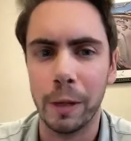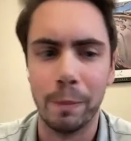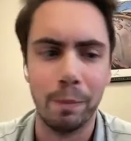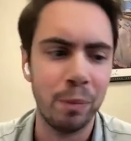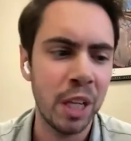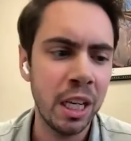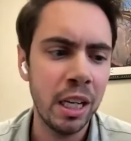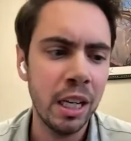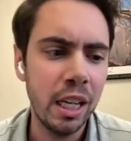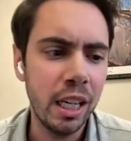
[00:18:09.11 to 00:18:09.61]

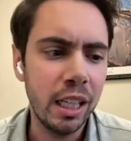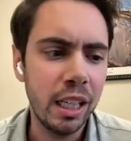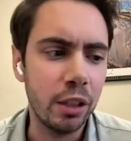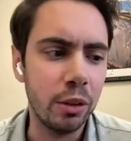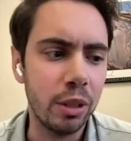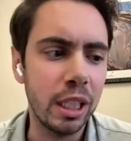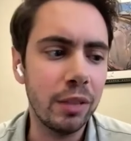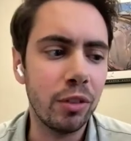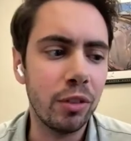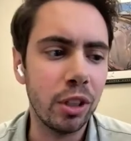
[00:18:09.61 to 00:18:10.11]
And
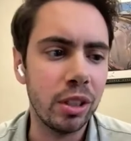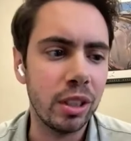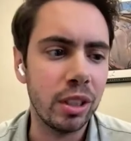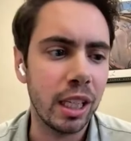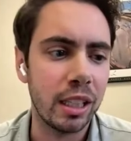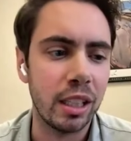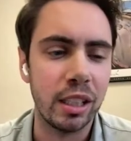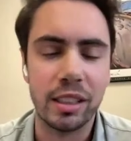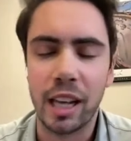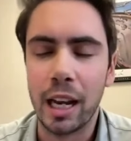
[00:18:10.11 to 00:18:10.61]
even
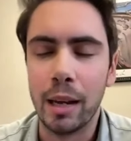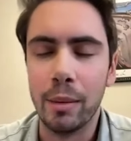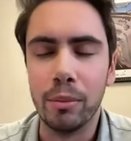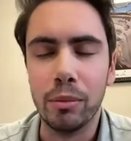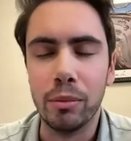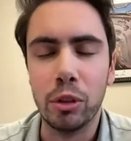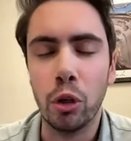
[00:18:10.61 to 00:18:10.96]
at the time,